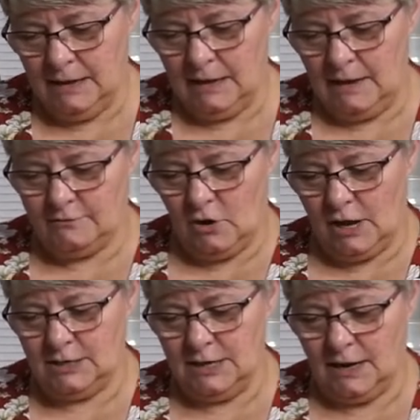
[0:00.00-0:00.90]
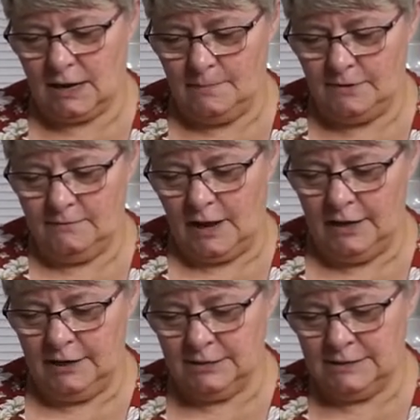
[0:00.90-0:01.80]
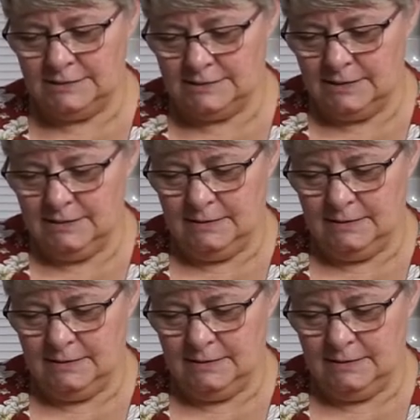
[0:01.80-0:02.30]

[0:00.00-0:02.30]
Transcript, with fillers: I've got a couple of onions.